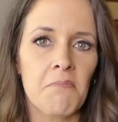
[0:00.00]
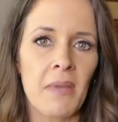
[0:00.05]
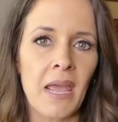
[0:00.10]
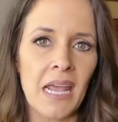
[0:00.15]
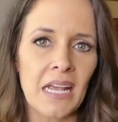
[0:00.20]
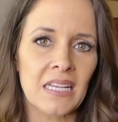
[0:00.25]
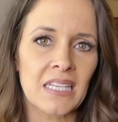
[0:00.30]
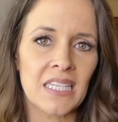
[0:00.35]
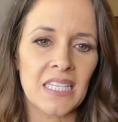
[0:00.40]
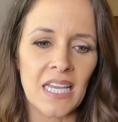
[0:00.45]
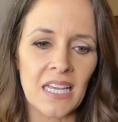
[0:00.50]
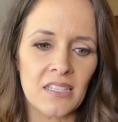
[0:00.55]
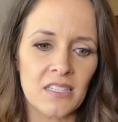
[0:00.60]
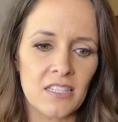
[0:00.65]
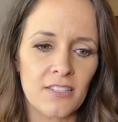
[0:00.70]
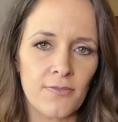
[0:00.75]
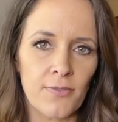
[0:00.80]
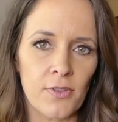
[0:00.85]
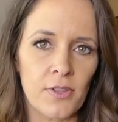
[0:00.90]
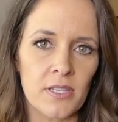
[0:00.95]
make
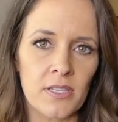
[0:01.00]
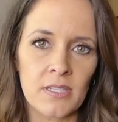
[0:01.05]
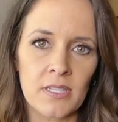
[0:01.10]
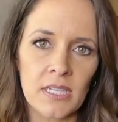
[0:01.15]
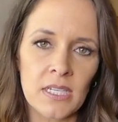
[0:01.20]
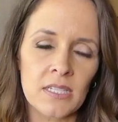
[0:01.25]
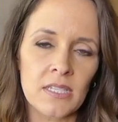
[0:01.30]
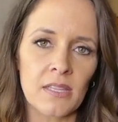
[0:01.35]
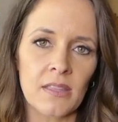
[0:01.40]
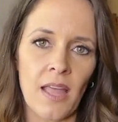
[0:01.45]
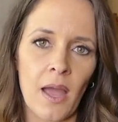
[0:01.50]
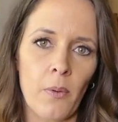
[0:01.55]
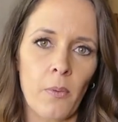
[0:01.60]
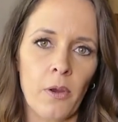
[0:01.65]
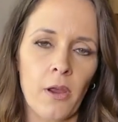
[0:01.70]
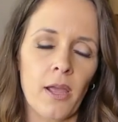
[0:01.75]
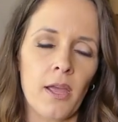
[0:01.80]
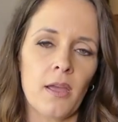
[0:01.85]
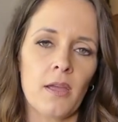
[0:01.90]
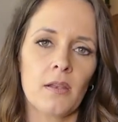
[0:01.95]
sense for the season that
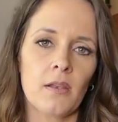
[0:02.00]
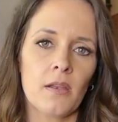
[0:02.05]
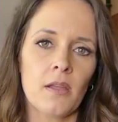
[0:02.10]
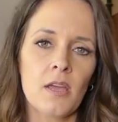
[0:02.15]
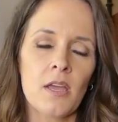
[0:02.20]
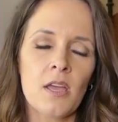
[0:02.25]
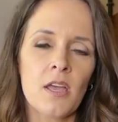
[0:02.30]
we're in.